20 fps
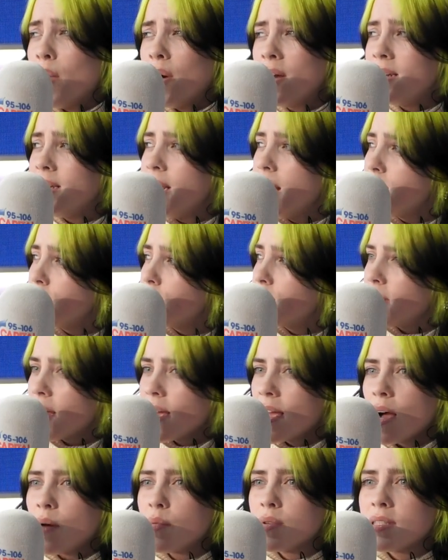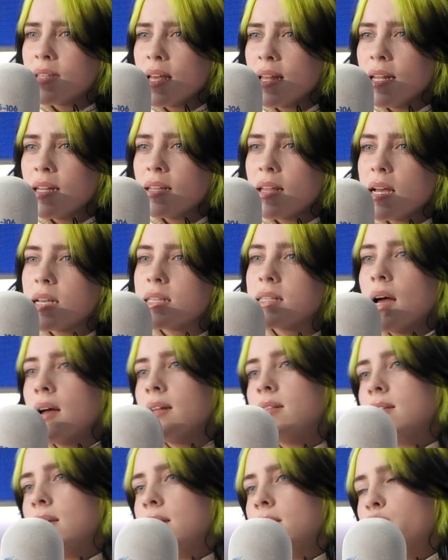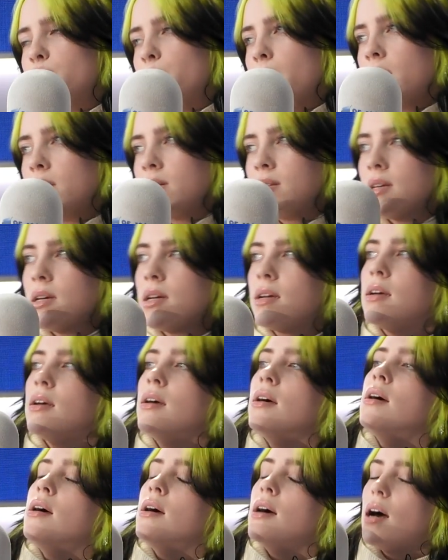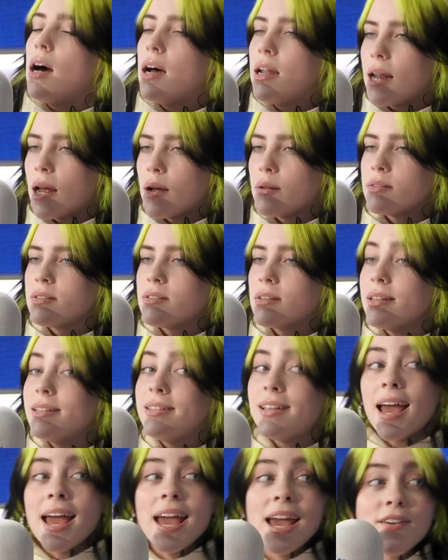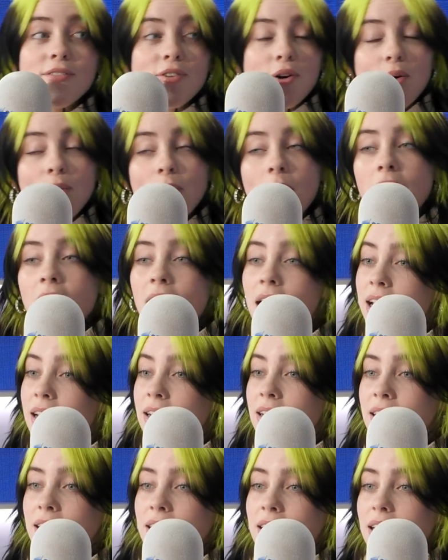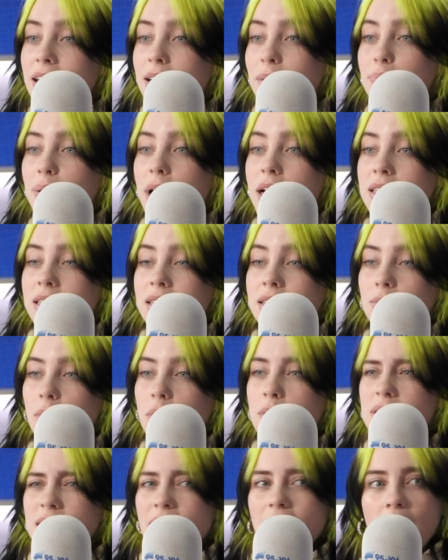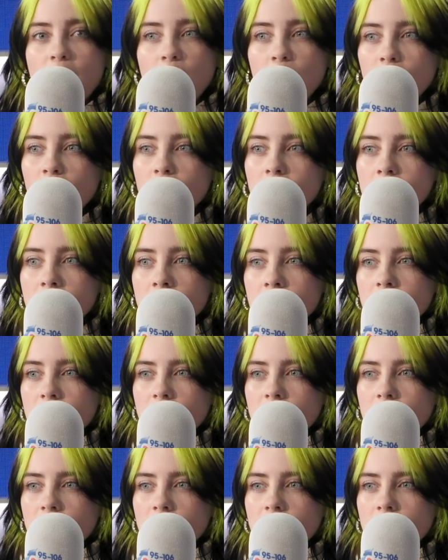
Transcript: Oh, and yesterday lovely, I was standing like side stage about to announce Dave who won. Yeah. Best what was it album?